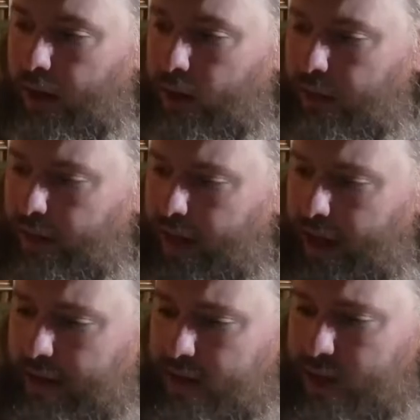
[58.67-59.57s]
Not only
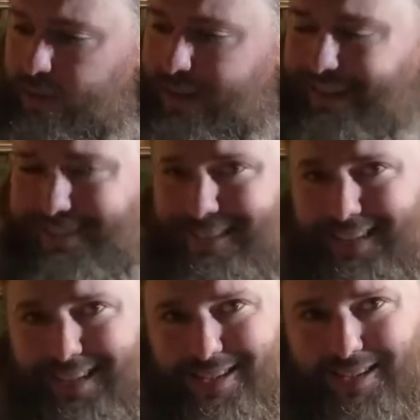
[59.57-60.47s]
that, it seems
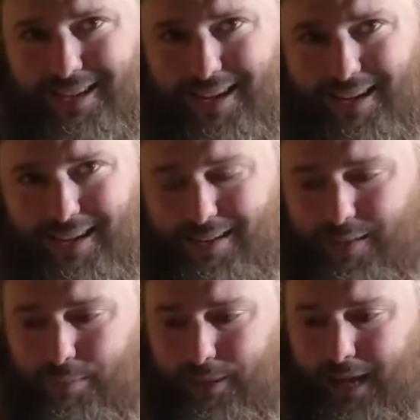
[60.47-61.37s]
like dust got
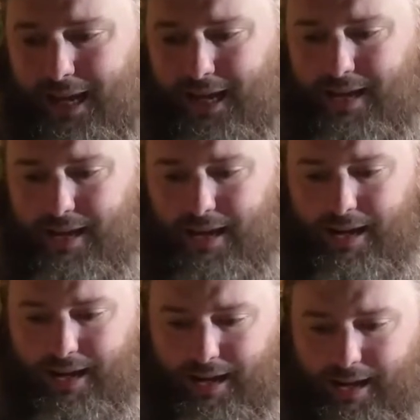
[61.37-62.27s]
onto the
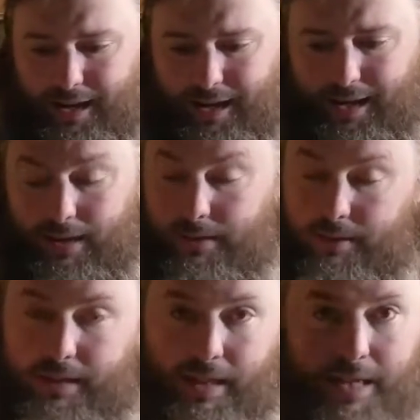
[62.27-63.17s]
blade.
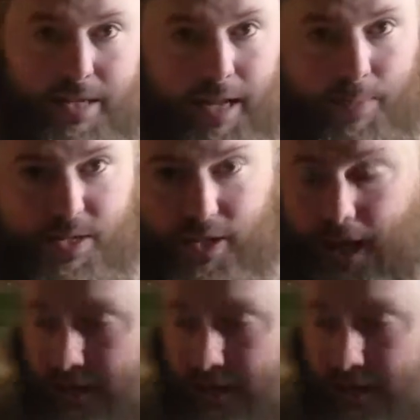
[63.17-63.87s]
Well, that's got